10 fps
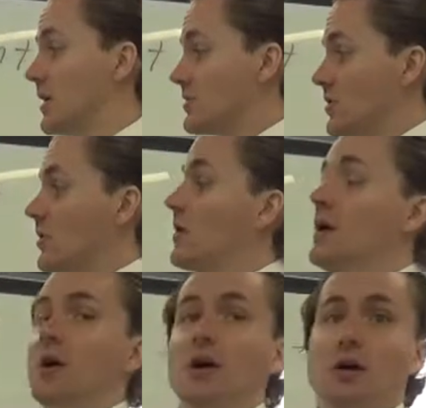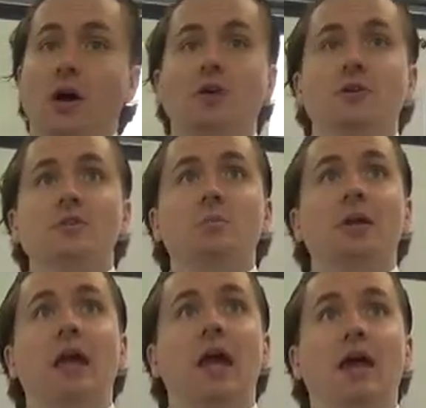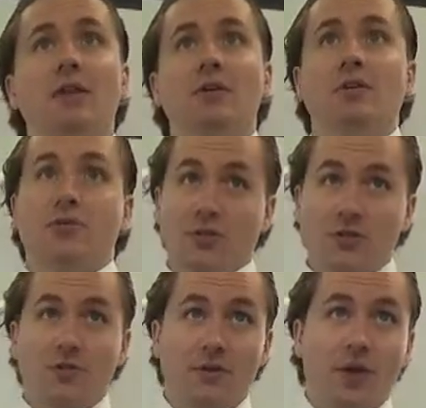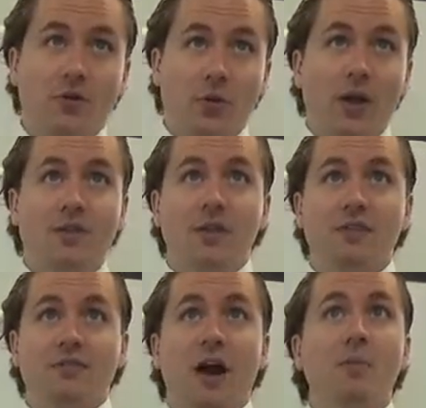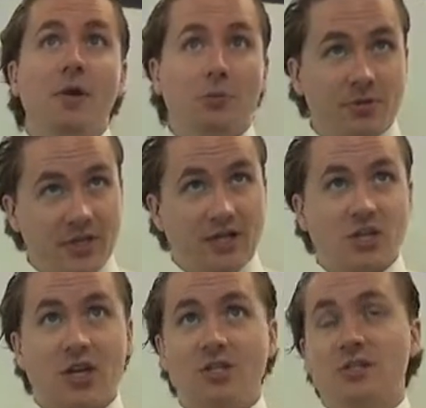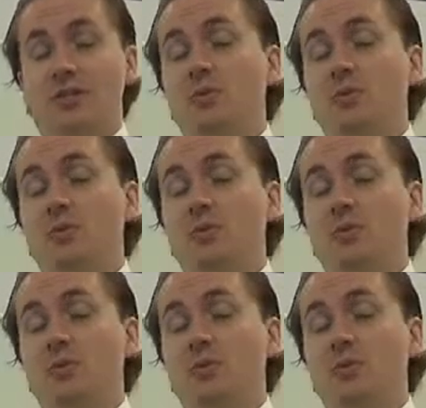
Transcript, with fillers: So Congress began, first of all, they created the Environmental Protection Agency,